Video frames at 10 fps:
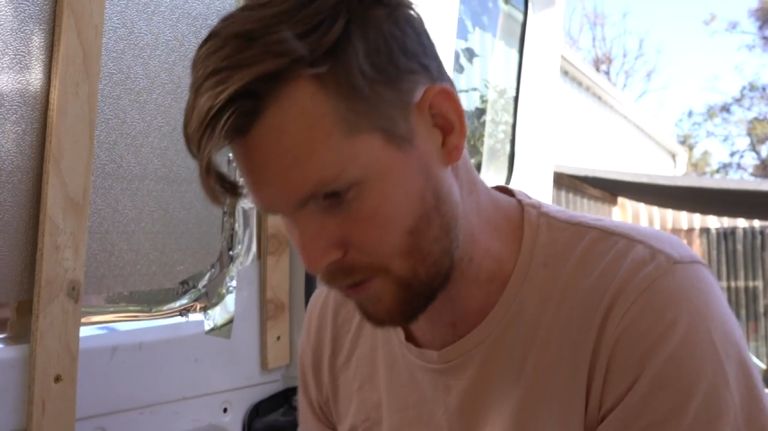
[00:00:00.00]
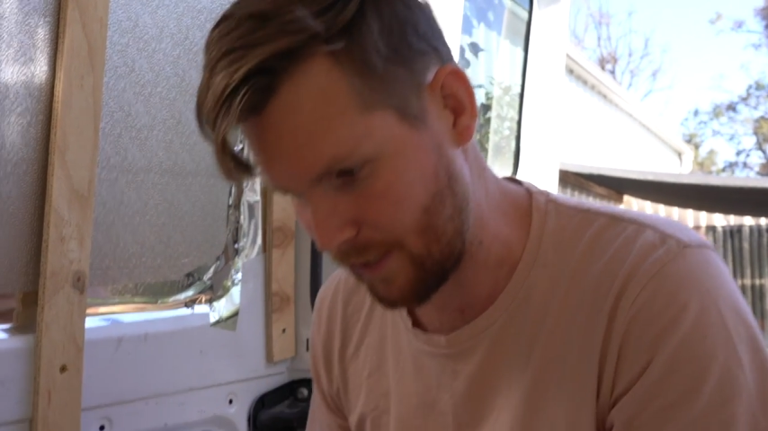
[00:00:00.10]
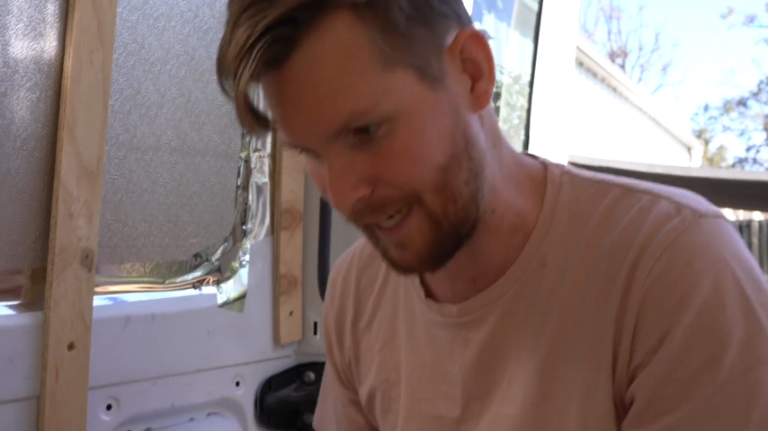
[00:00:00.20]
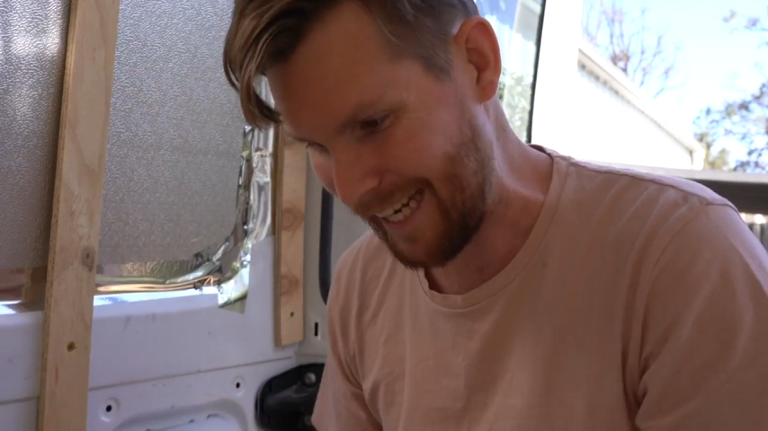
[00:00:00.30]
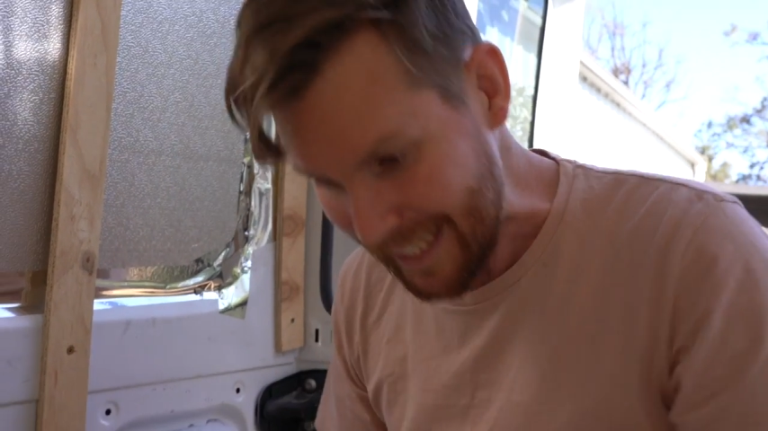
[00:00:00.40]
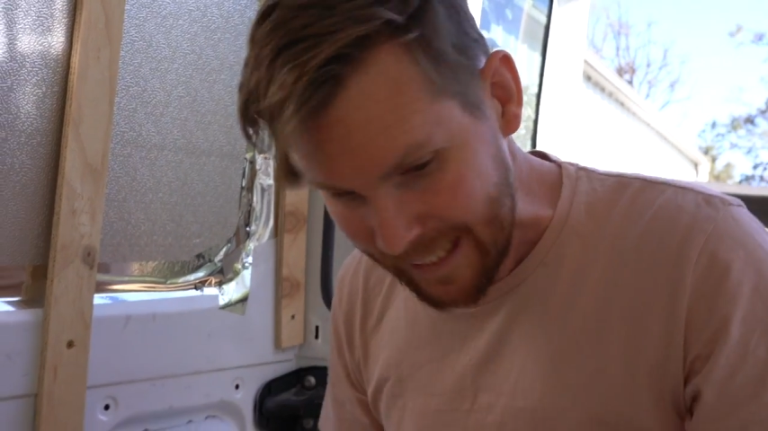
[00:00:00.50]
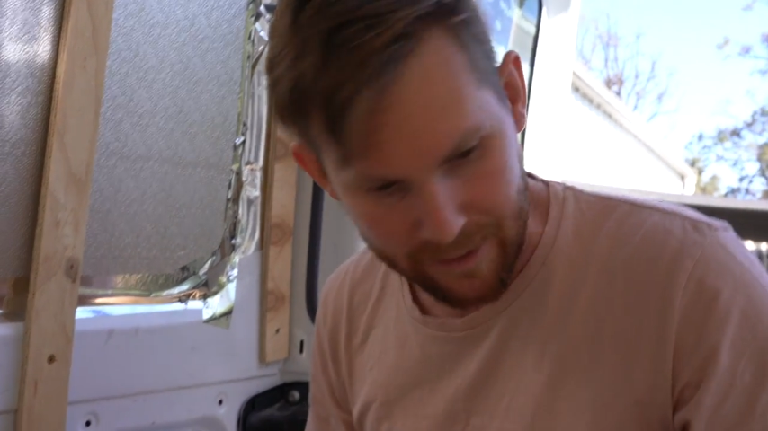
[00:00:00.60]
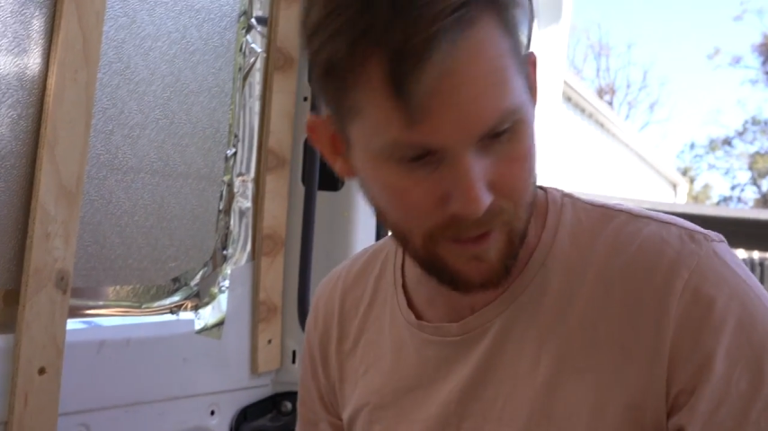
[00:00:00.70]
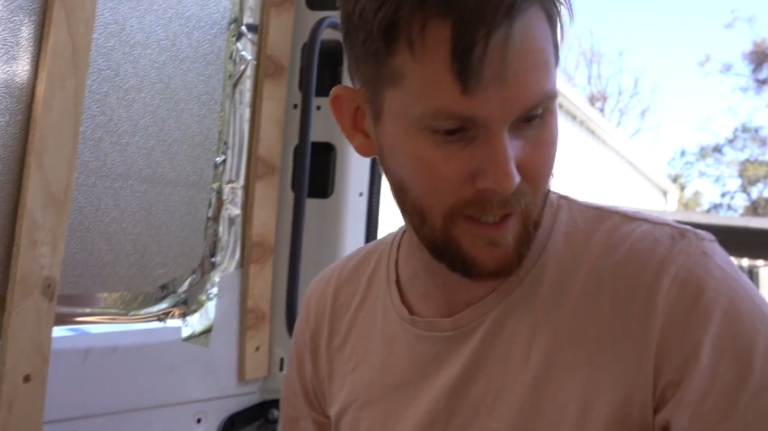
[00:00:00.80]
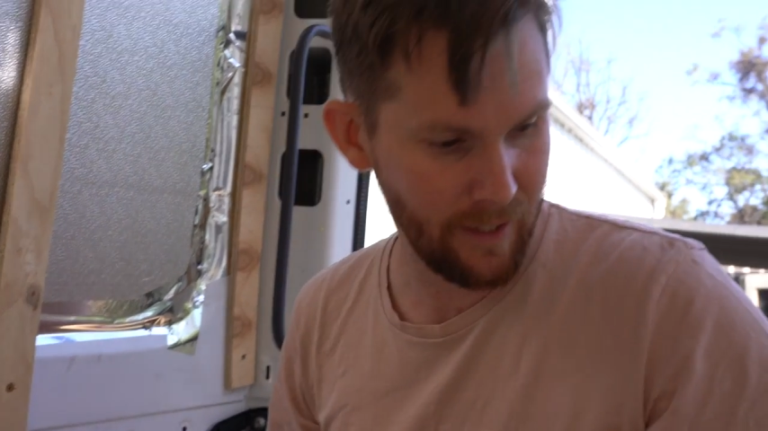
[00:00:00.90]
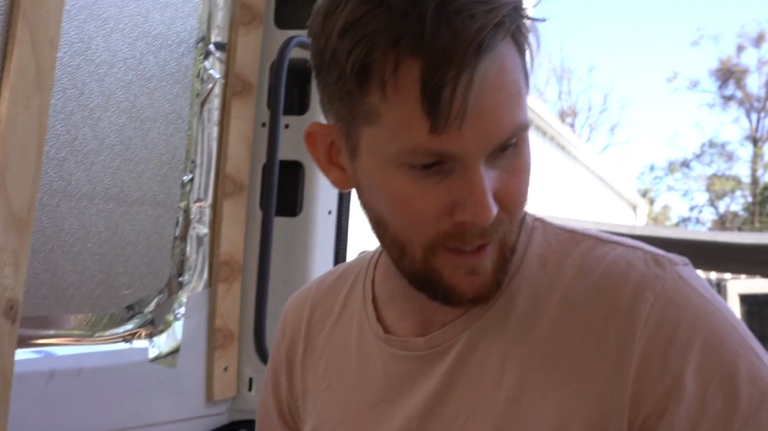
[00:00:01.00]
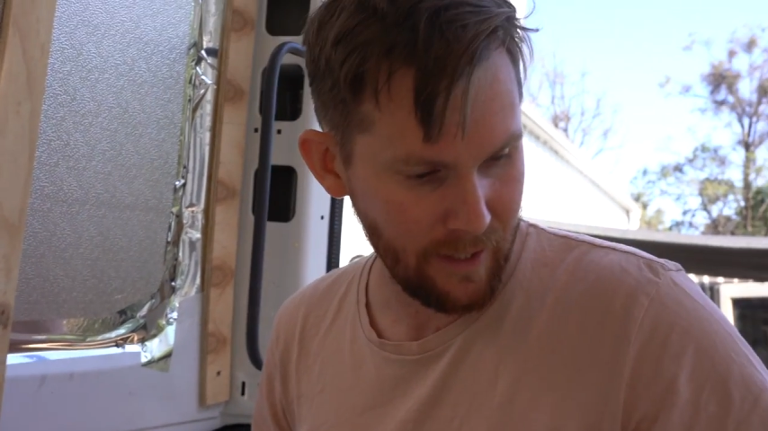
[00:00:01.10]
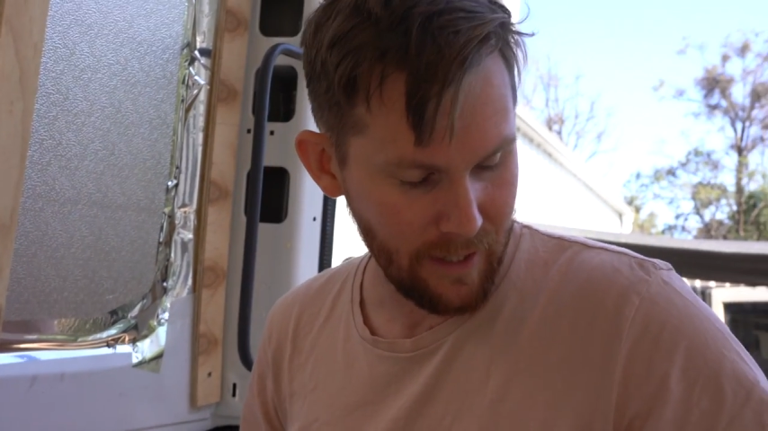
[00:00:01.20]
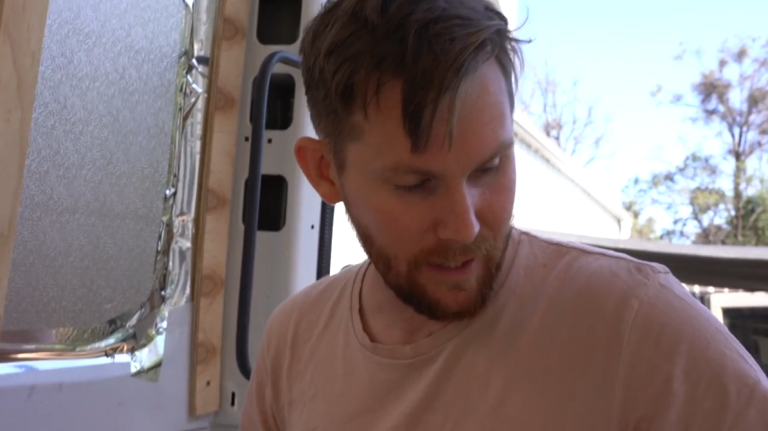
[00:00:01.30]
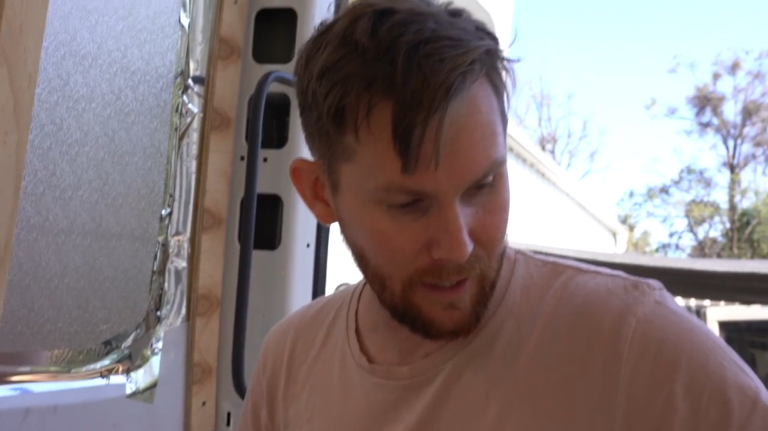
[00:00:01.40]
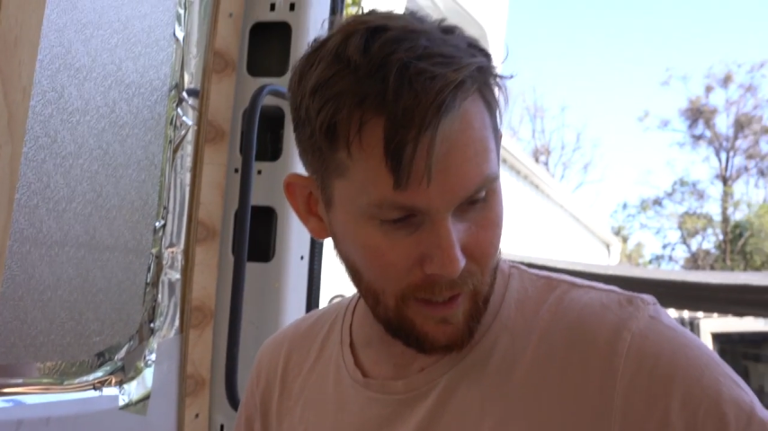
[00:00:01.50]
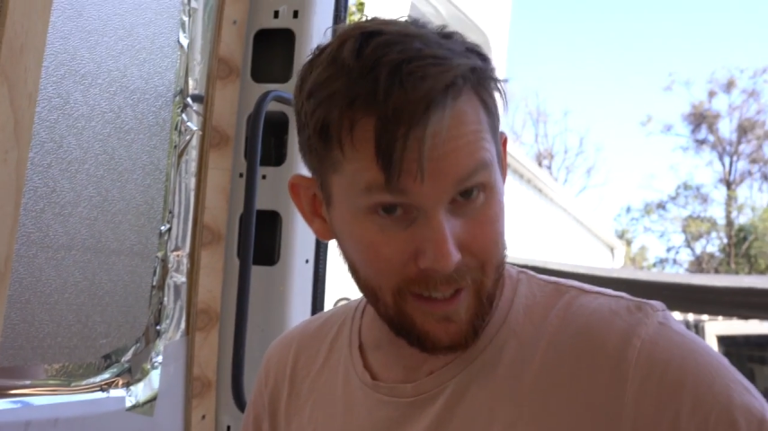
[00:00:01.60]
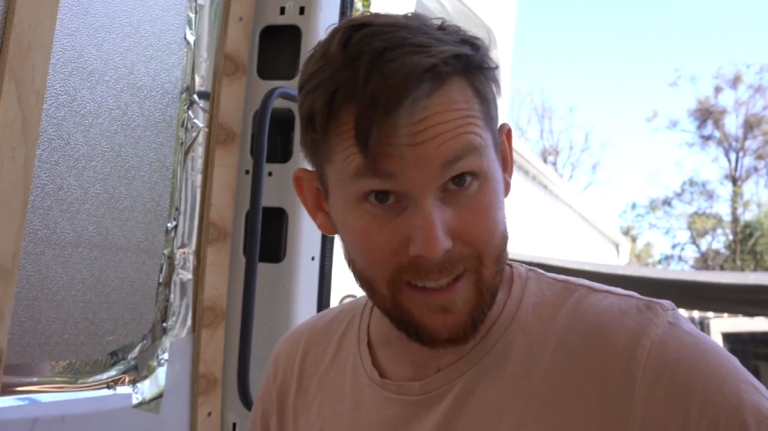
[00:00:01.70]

we'll see uh,